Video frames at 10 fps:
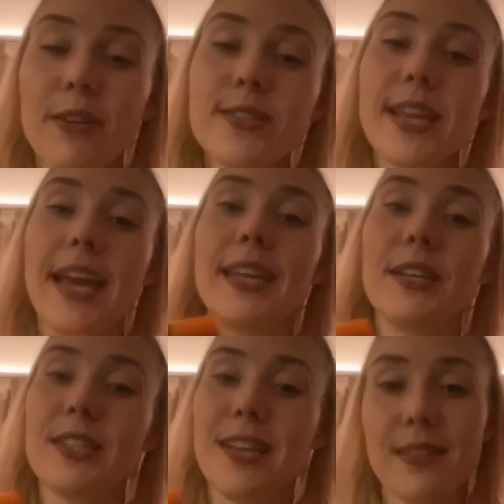and it
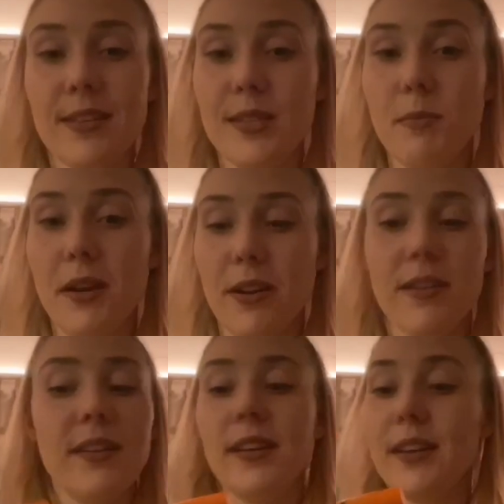doesn't smear.
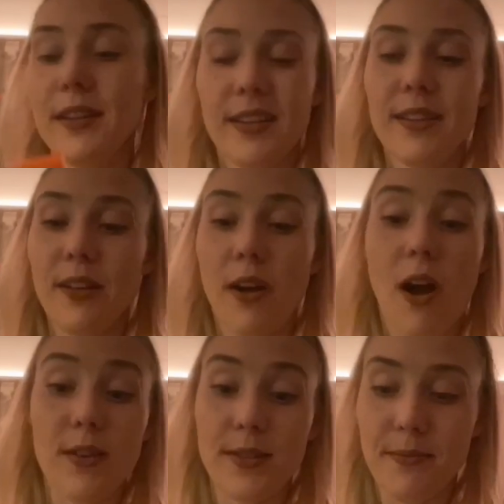
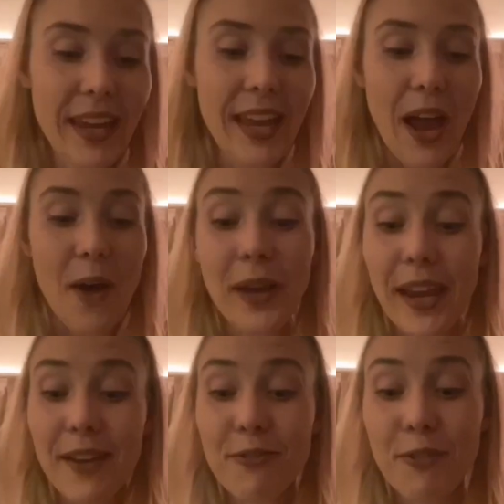Awesome.
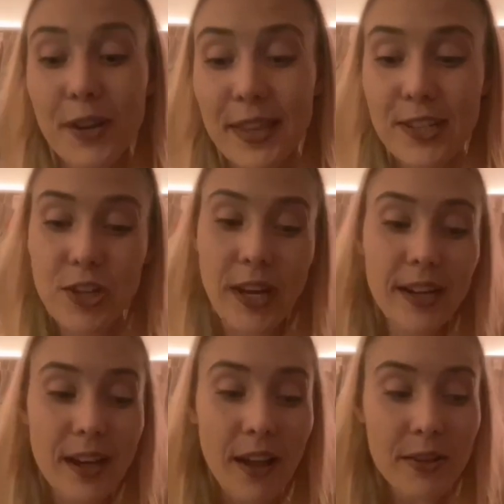Okay, for the shading
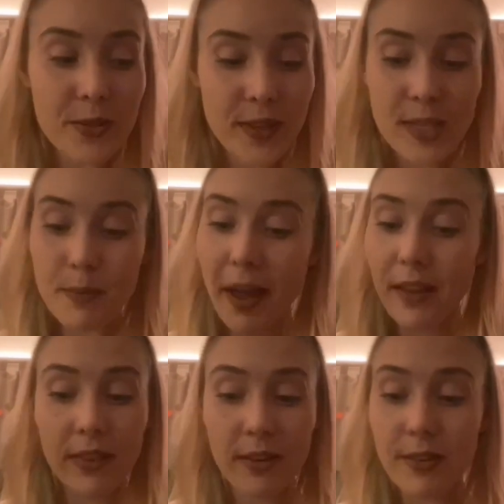colors for this
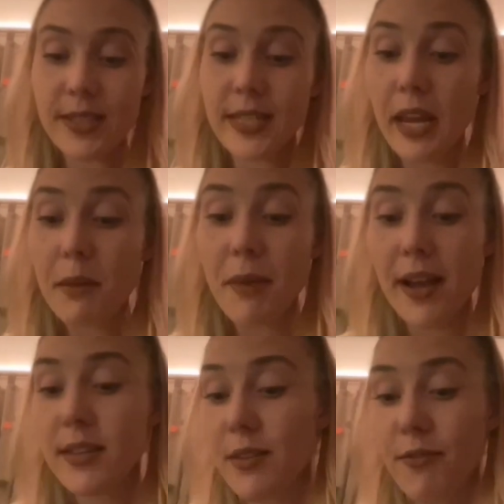palette, they're the same
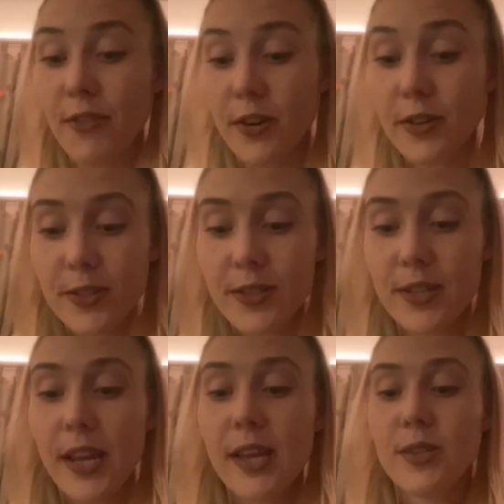as the first.
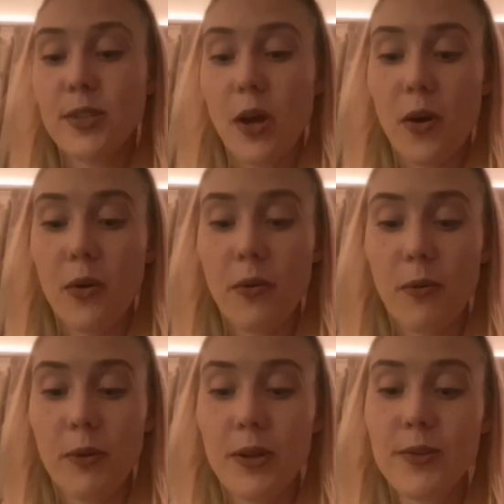So
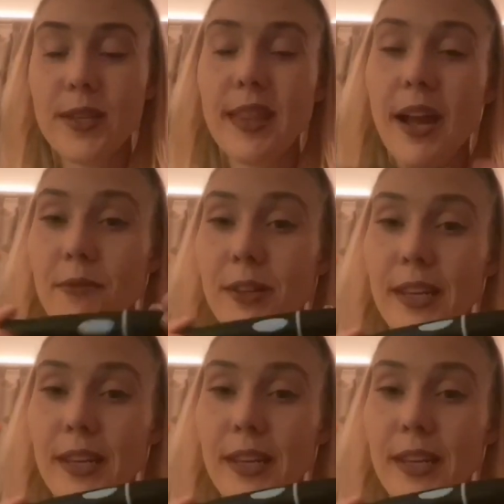we're using that really nice